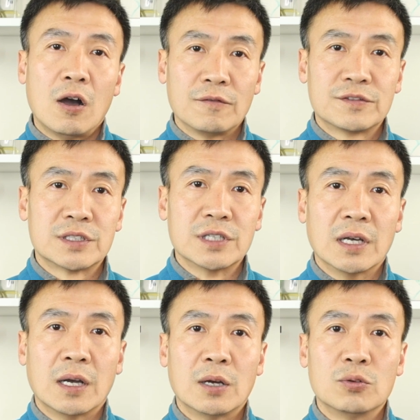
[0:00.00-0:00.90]
of
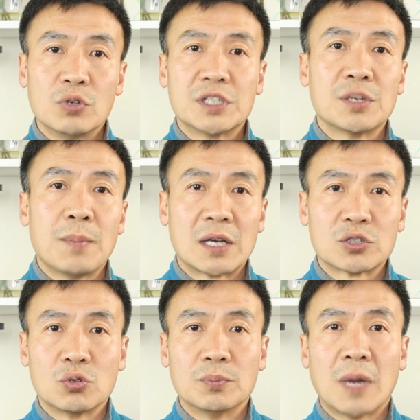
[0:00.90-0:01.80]
the reishi
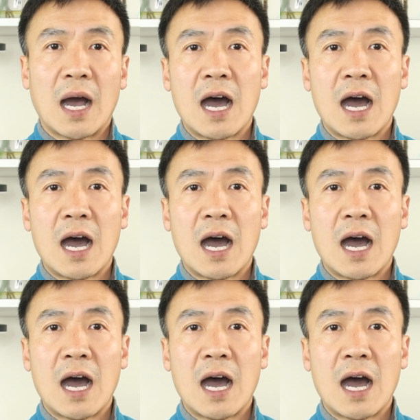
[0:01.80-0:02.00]
mushroom